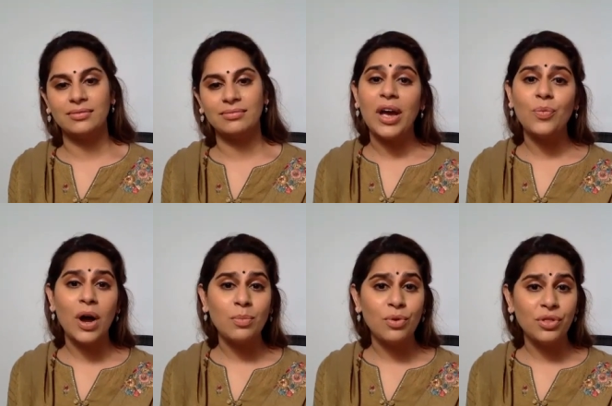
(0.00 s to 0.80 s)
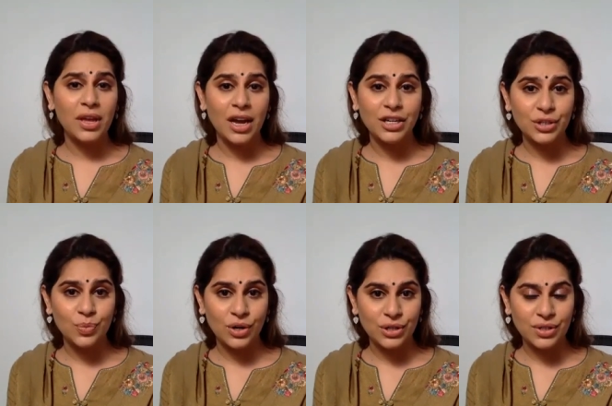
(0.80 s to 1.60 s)
And one more thing I just
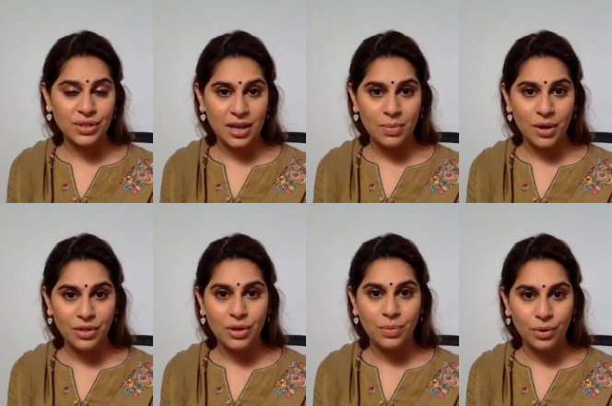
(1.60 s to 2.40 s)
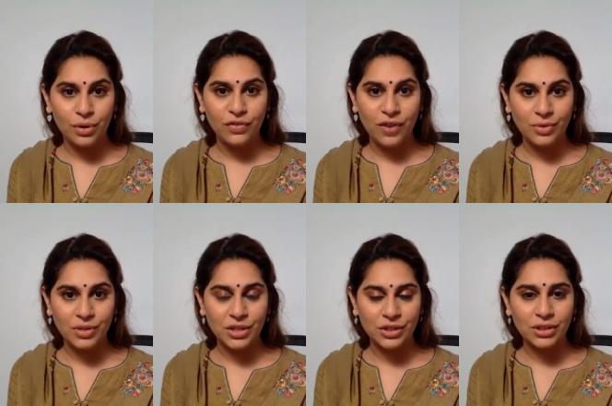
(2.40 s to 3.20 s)
wanted to say about the Apollo
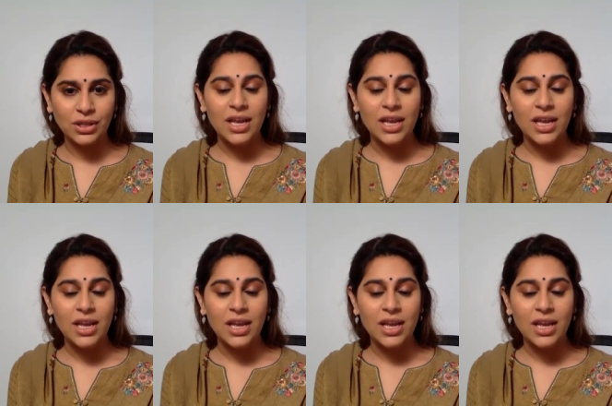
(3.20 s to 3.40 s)
Foundation,